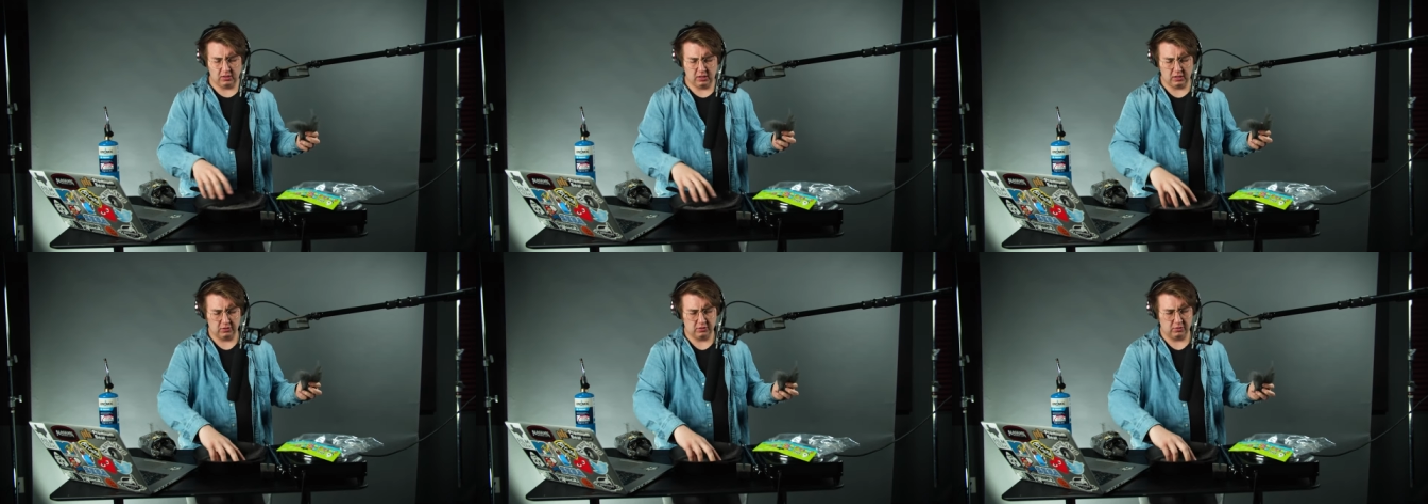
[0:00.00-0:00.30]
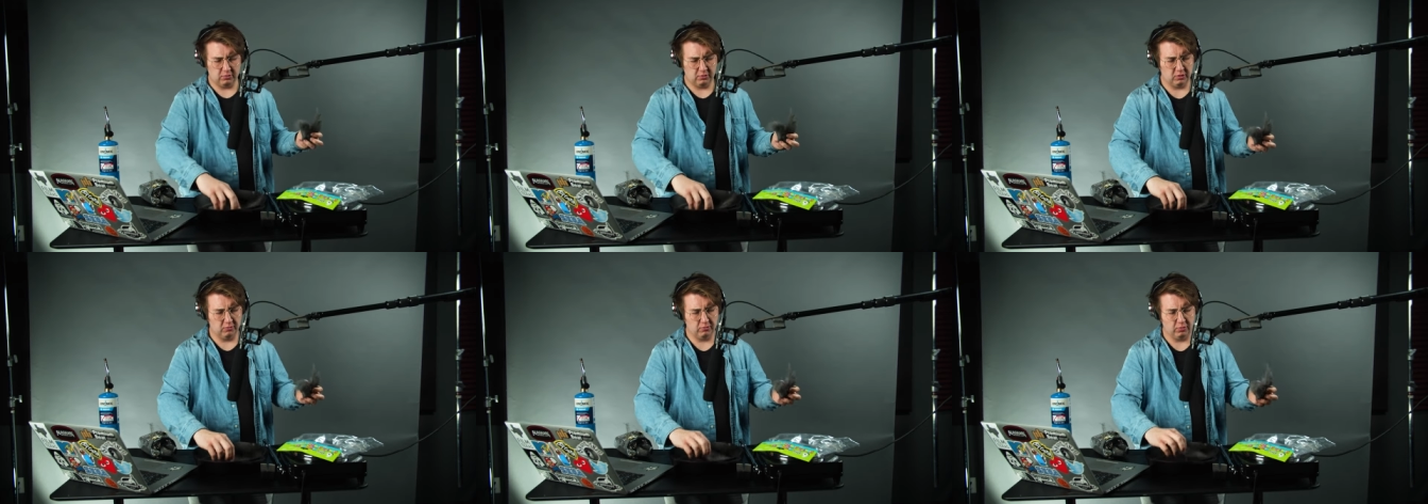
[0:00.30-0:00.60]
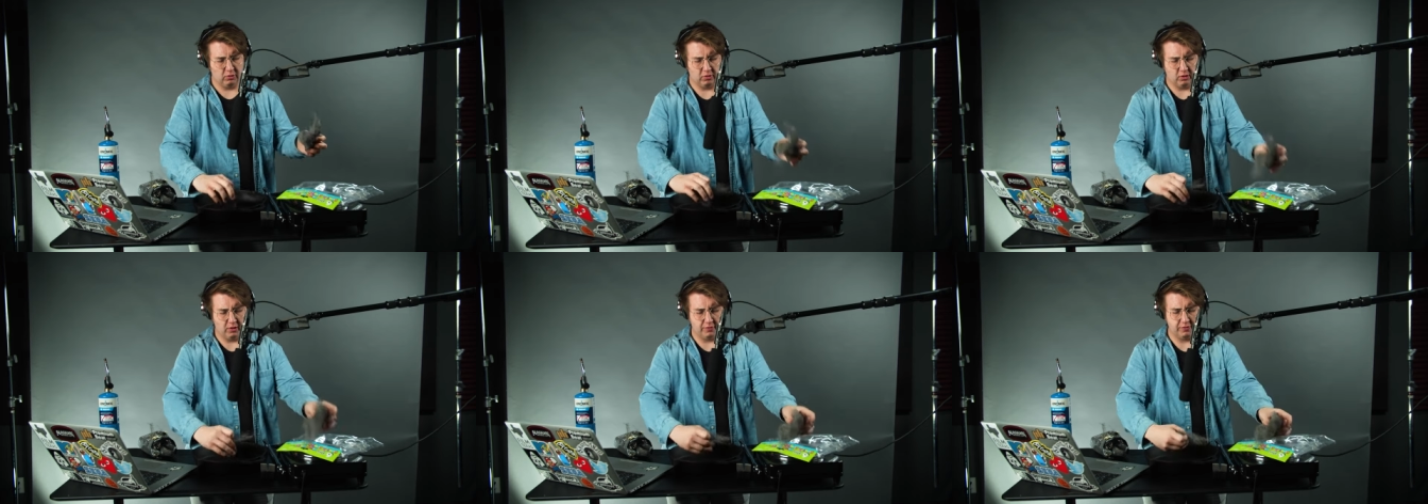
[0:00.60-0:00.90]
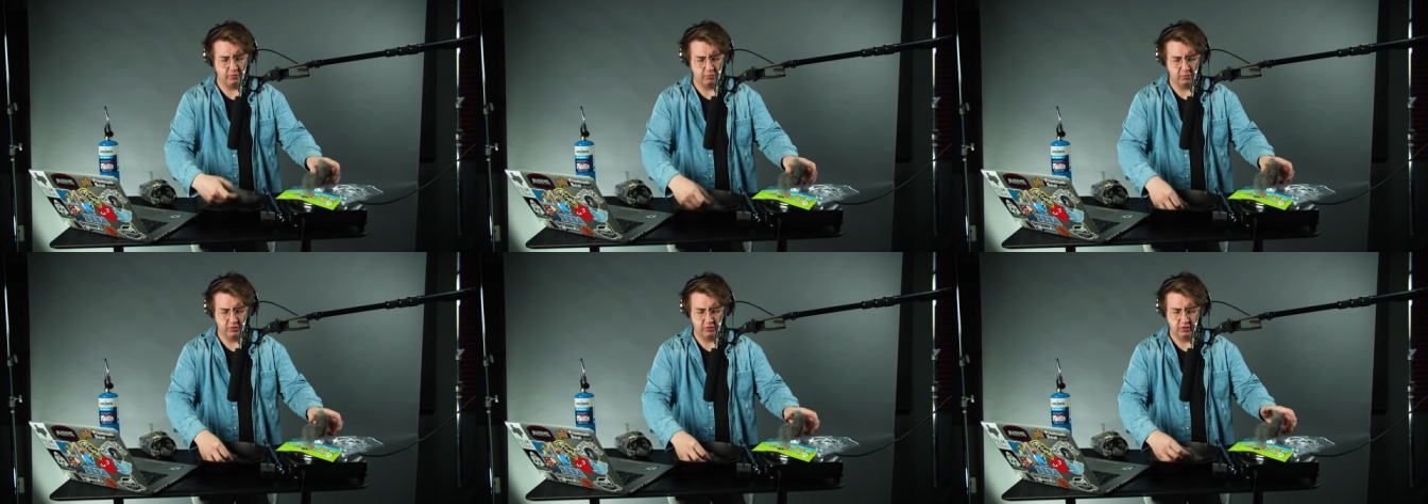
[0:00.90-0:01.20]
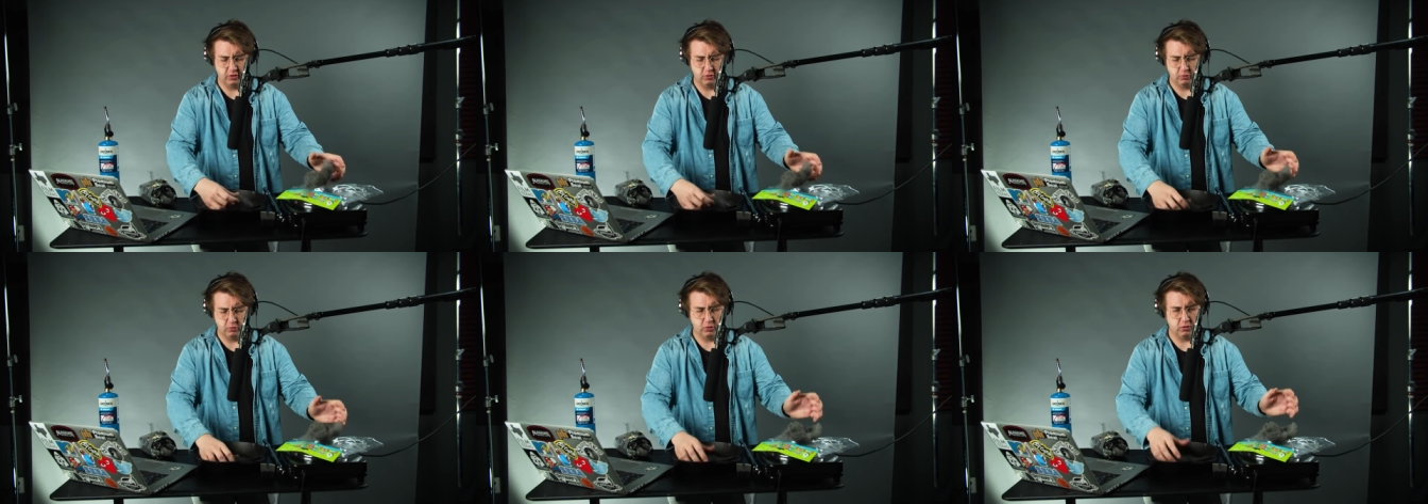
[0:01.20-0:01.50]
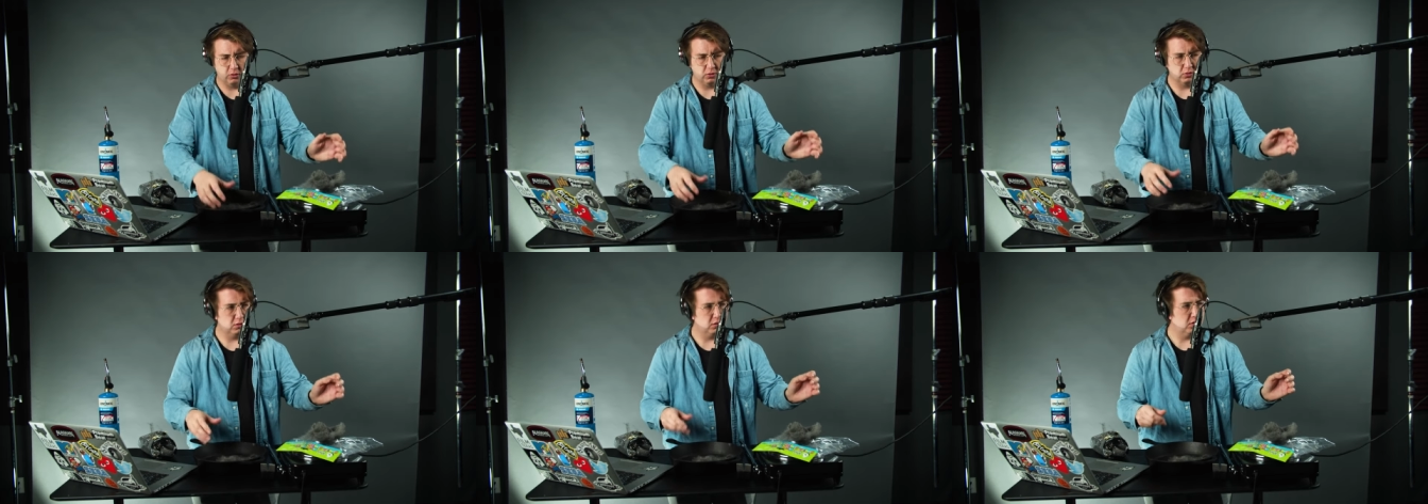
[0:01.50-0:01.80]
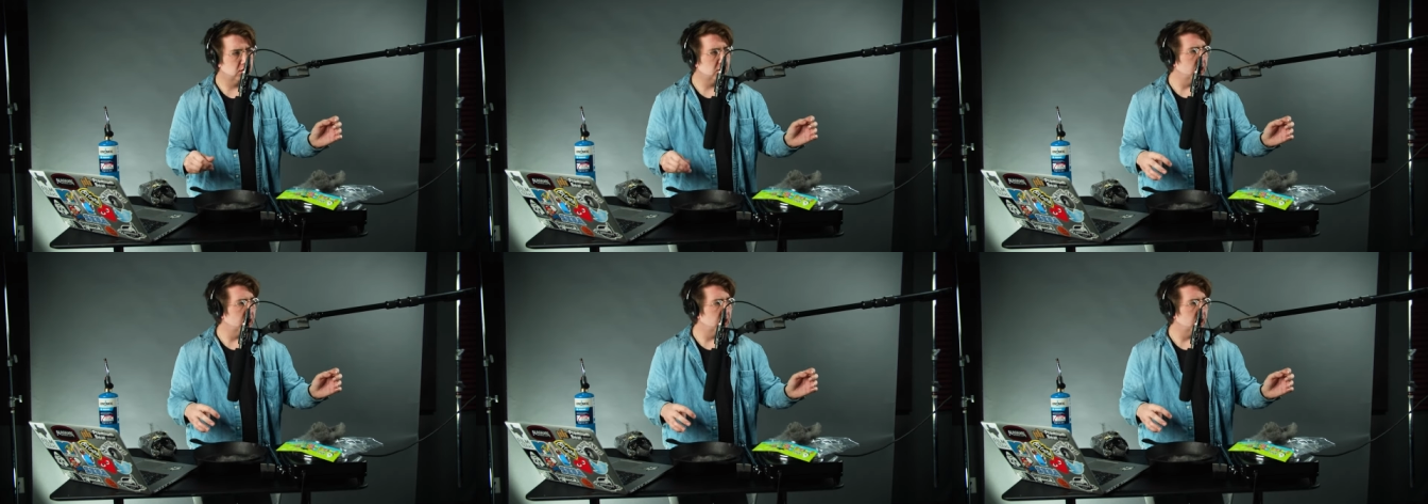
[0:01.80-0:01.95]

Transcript: Uh, so I'm gonna burn off some steel wool